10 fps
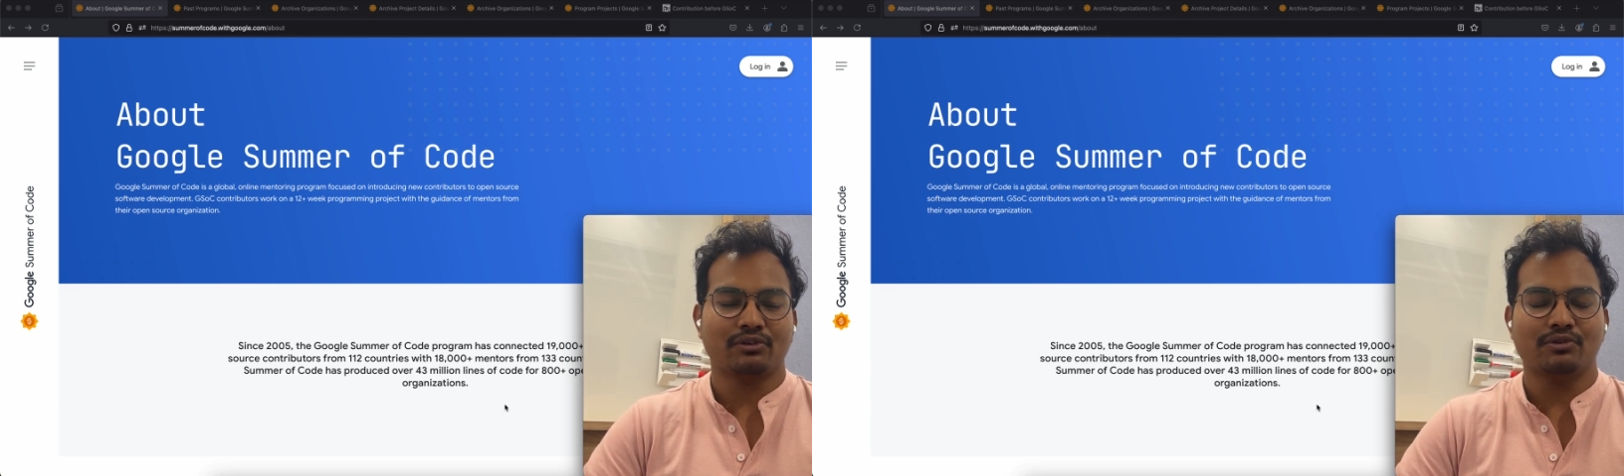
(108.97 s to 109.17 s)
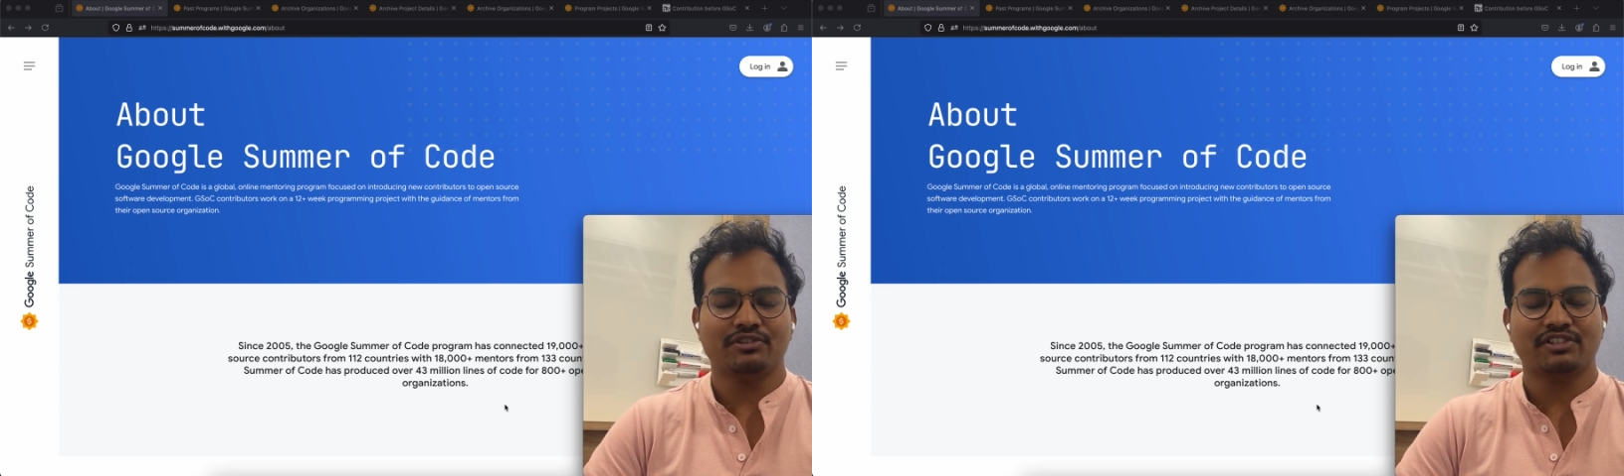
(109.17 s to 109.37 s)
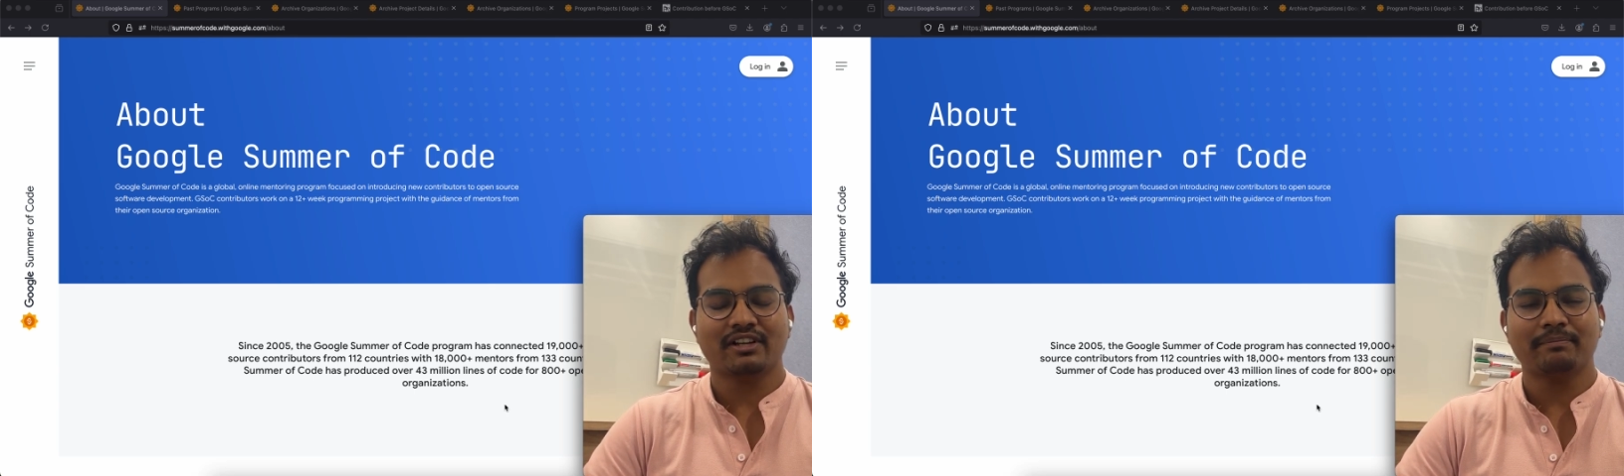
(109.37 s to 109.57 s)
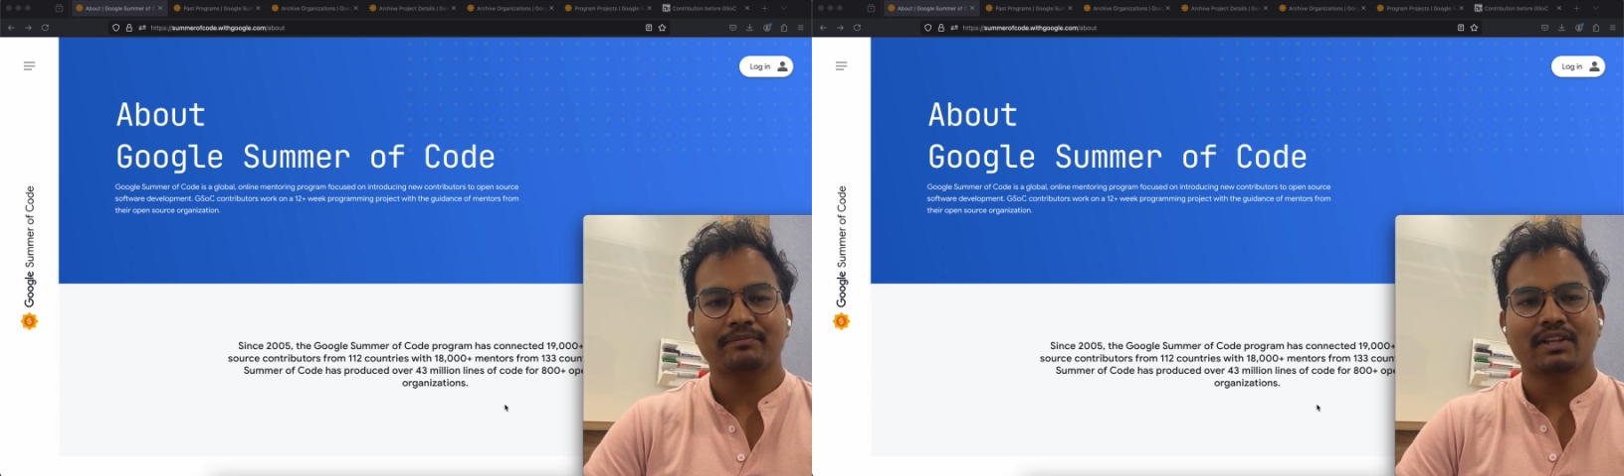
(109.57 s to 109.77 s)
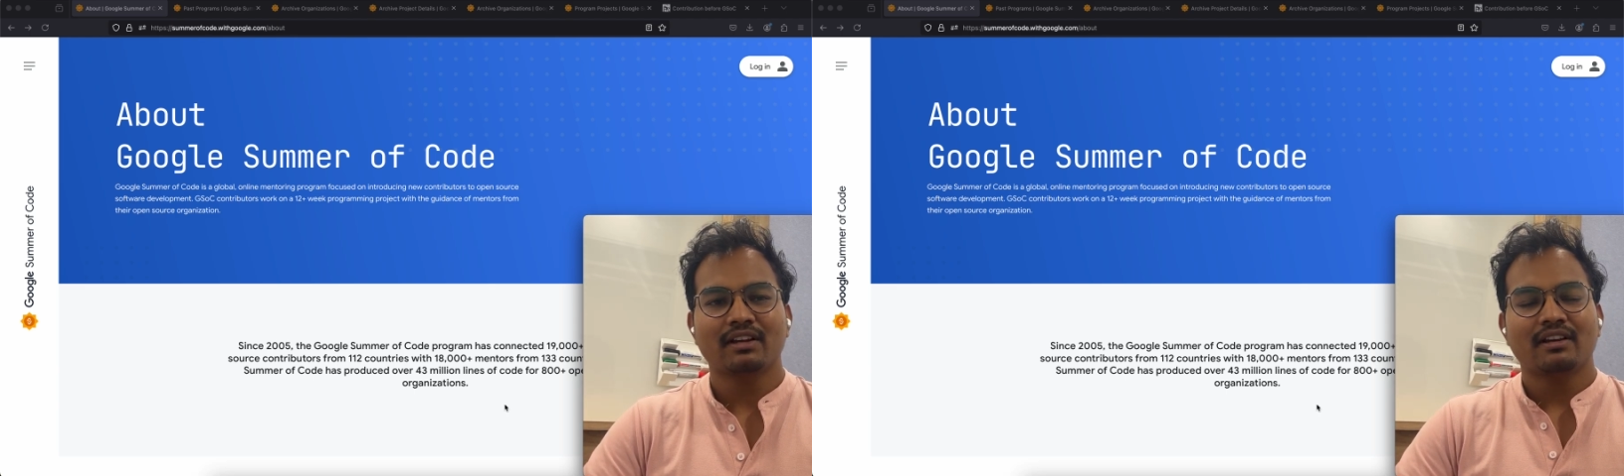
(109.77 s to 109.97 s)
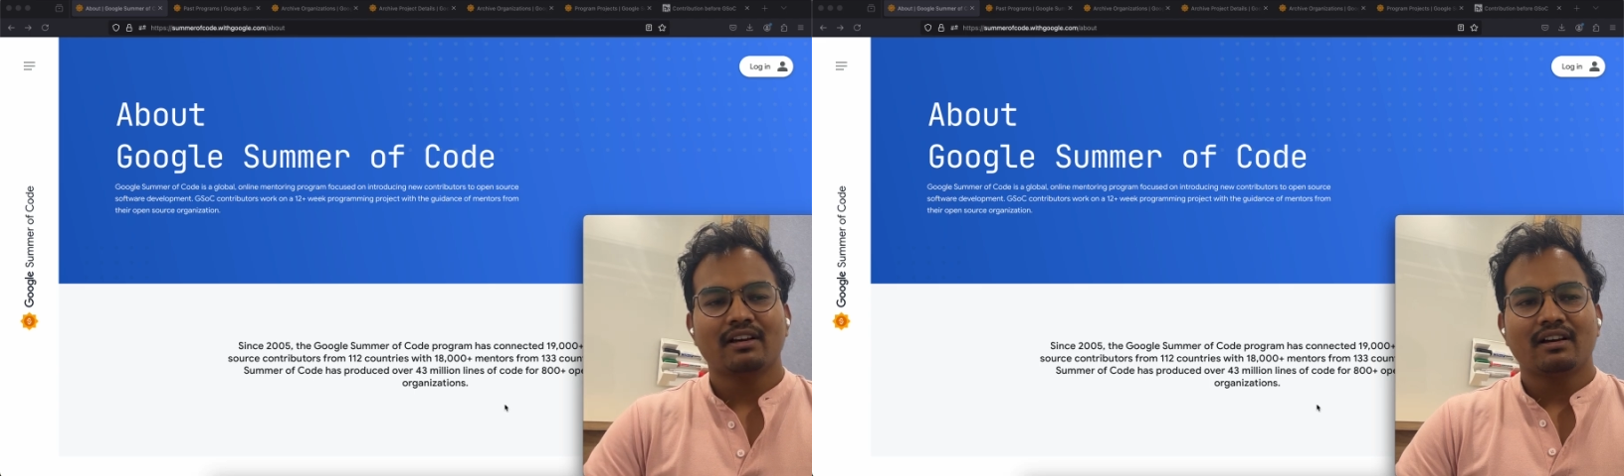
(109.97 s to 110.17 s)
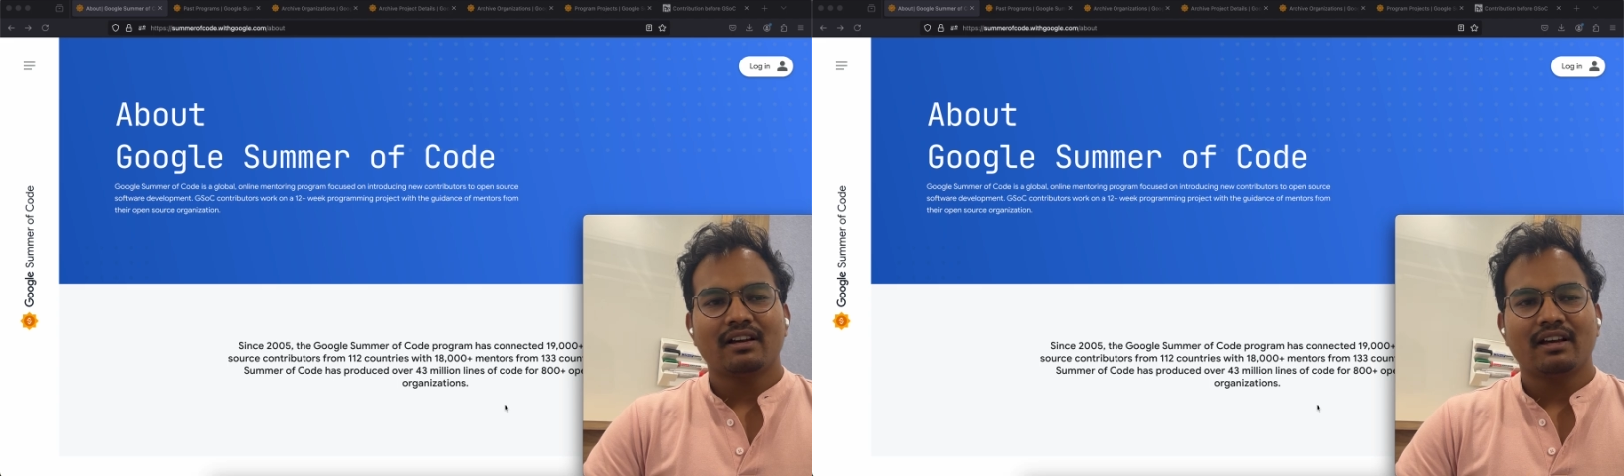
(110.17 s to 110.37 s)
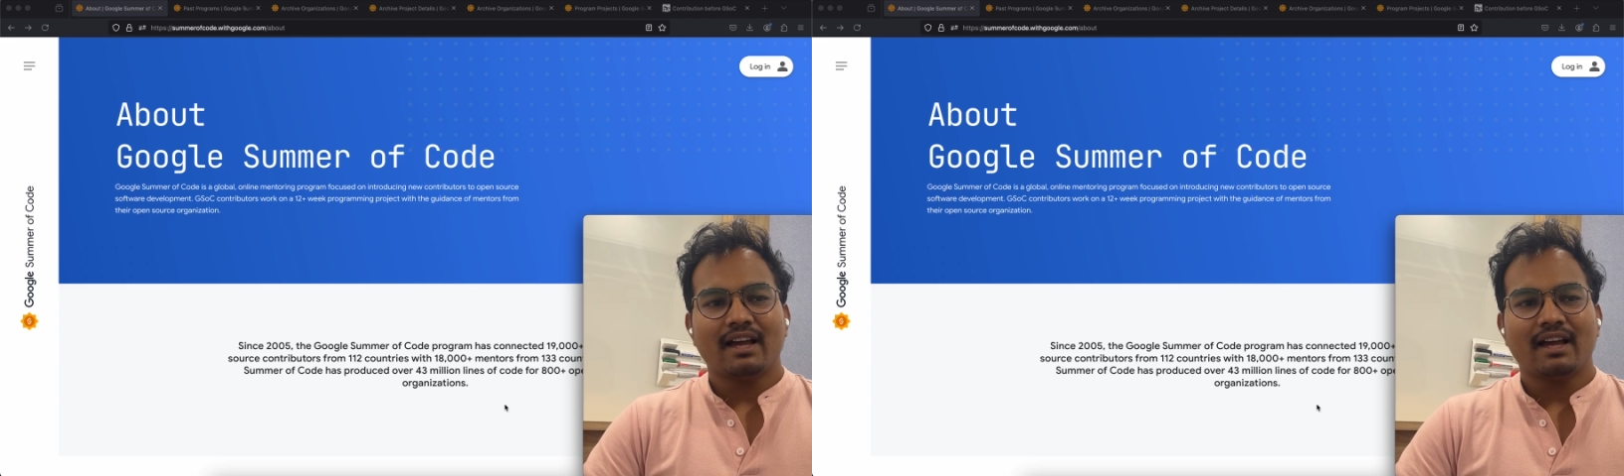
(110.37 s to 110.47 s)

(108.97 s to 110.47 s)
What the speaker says: Spose or CodeShell.